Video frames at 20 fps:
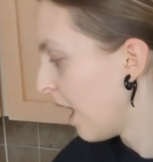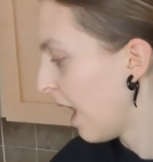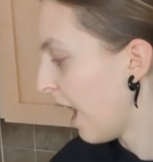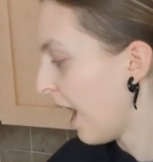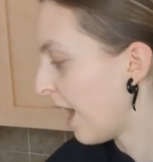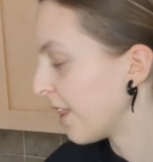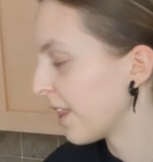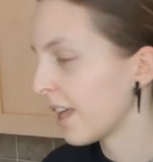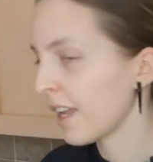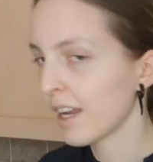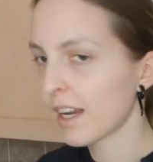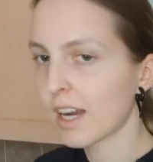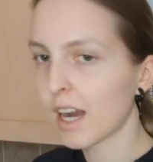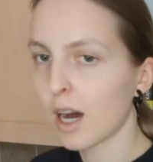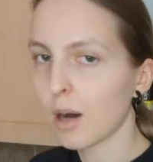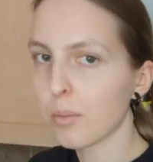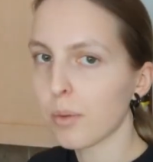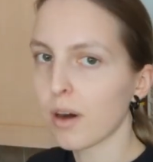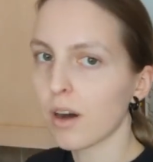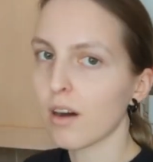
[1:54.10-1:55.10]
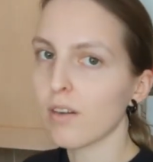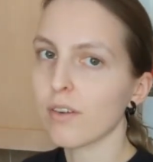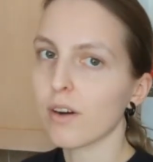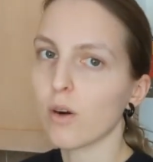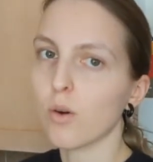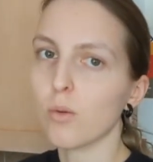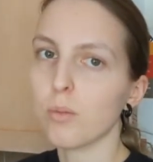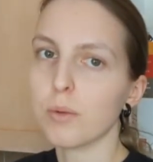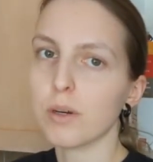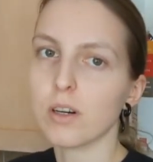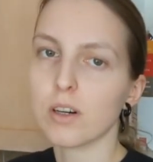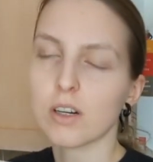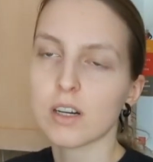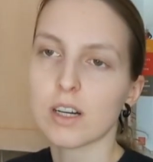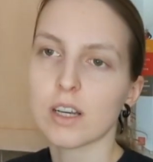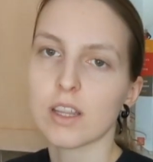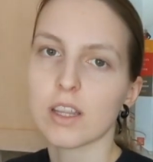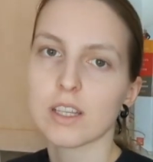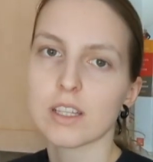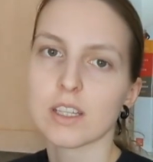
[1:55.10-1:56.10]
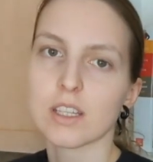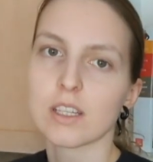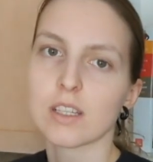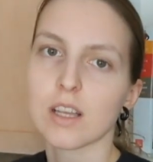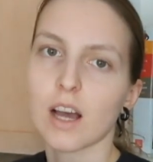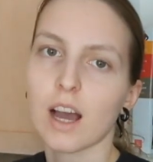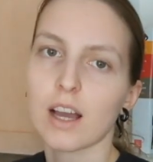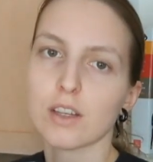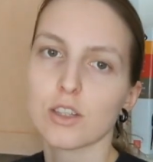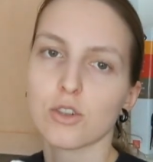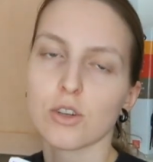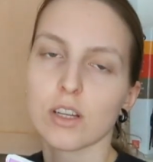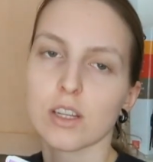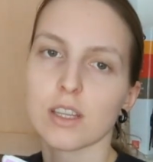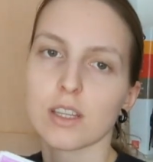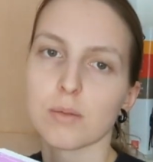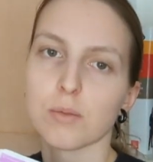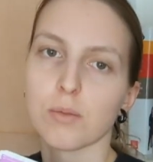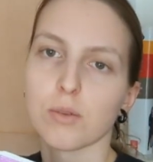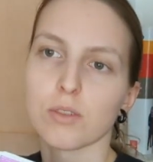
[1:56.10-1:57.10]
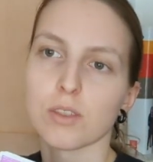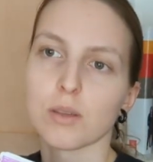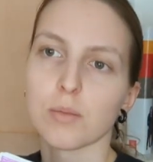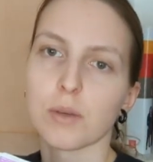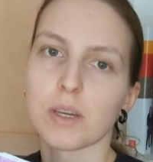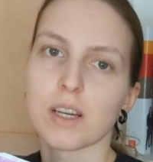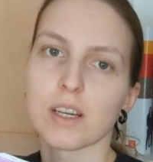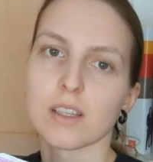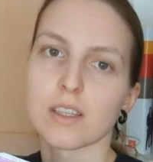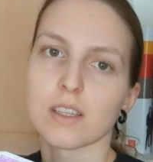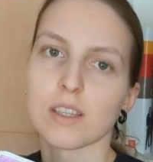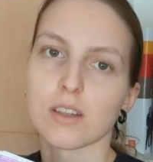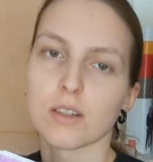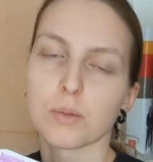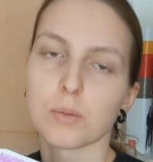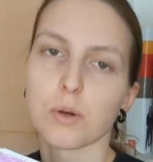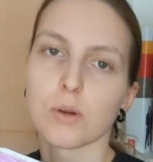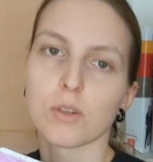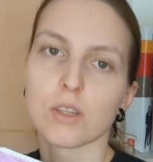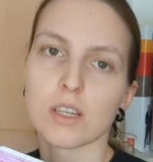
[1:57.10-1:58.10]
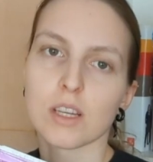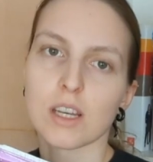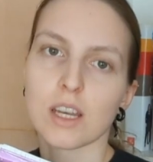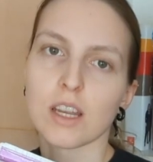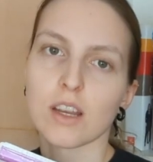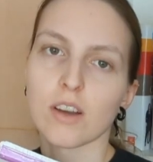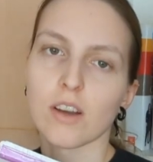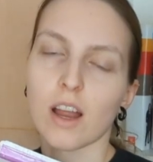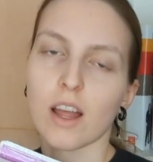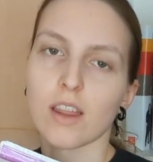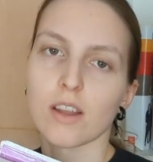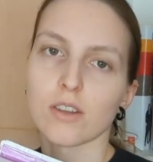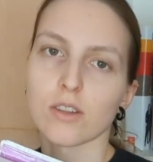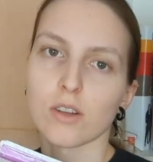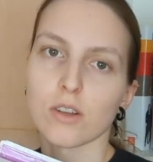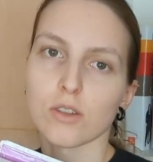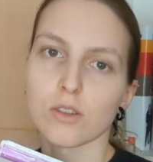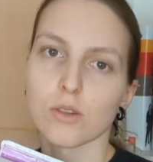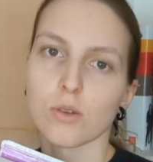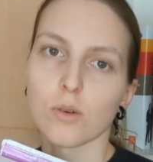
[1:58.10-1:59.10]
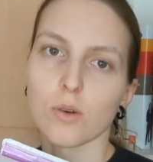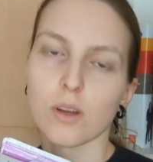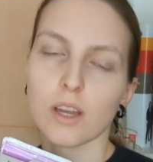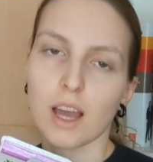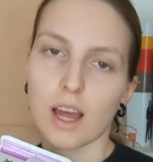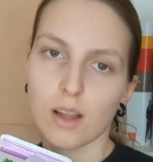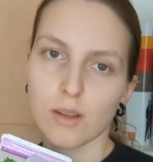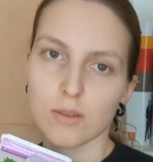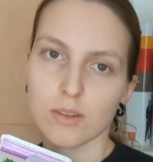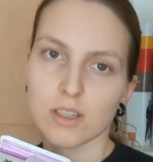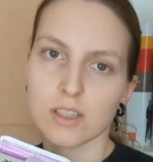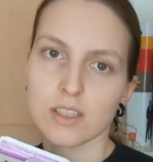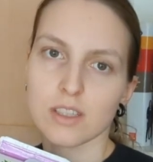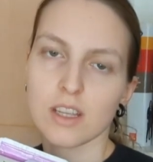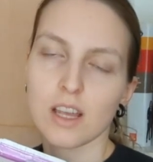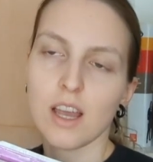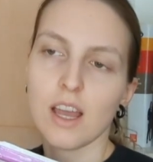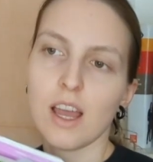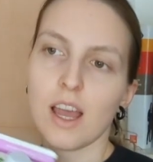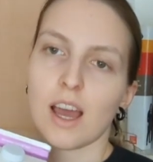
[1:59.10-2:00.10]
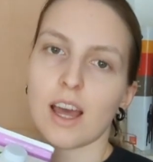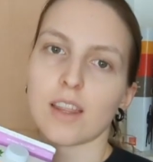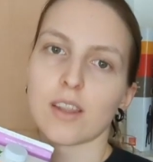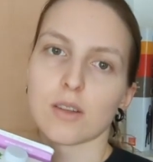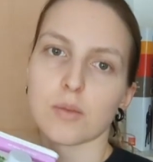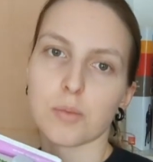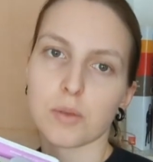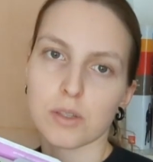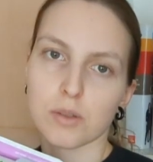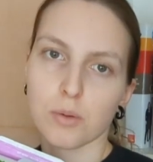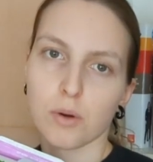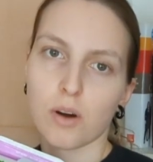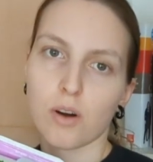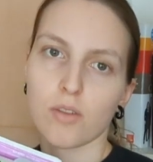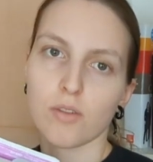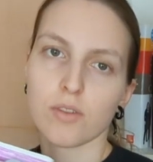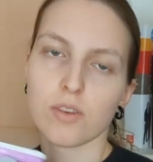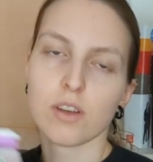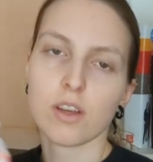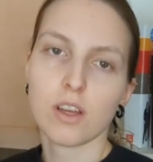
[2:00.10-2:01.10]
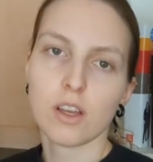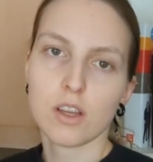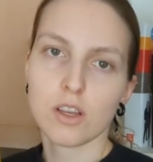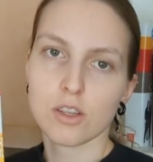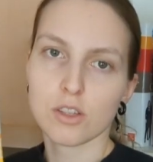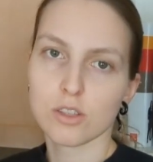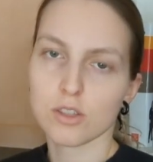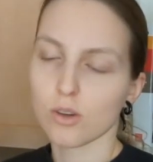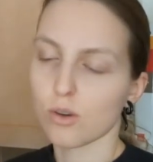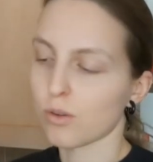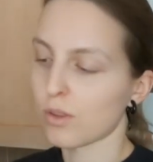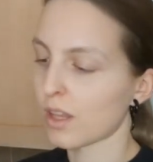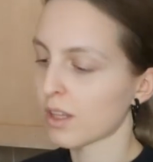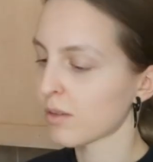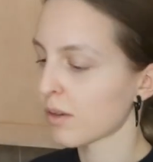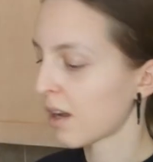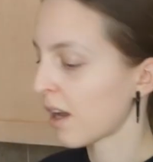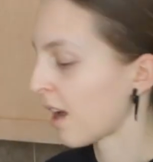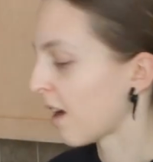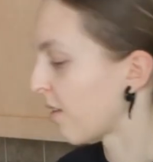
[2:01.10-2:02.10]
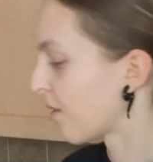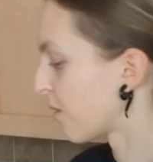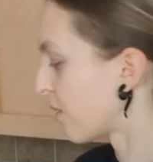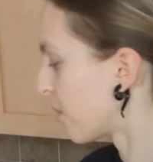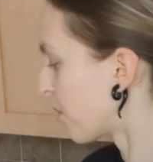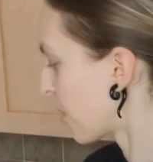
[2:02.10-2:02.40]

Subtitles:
And then a cup of oat milk. I drink this mostly because there's protein in here and there's also calories and there's B12. So that's what I have with